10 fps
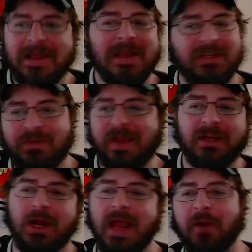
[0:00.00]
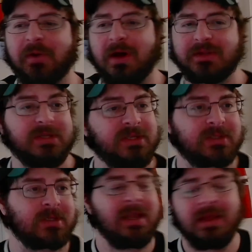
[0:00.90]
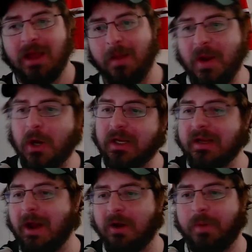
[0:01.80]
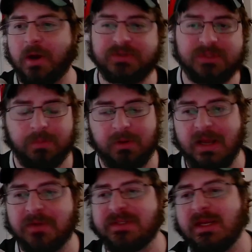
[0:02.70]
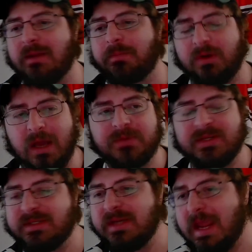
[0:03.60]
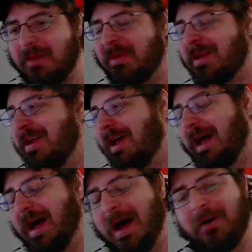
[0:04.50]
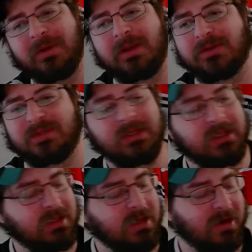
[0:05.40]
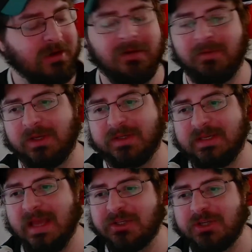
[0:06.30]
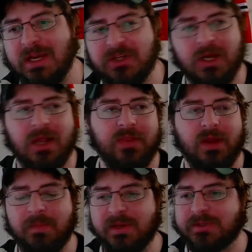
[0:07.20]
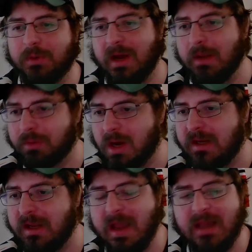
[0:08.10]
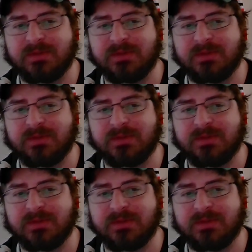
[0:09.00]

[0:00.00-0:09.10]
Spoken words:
Depending on how he wants his American counterparts to pronounce his name. We could see that change on the Minnesota Wild broadcast.